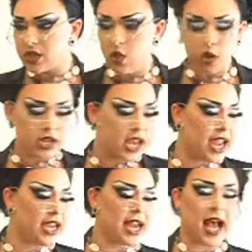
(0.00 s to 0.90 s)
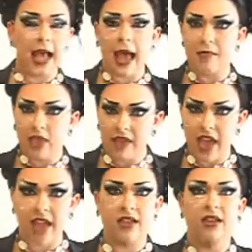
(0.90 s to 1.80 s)
coordinate. I'm
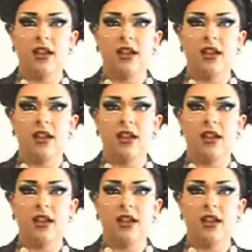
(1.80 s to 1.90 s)
living.